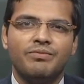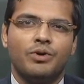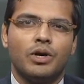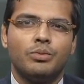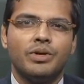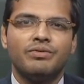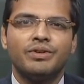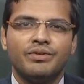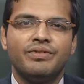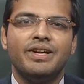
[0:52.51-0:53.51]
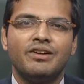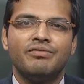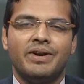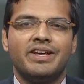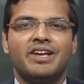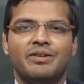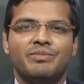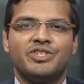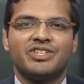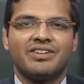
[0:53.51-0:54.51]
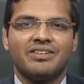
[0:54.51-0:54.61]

forward for the field of medical imaging.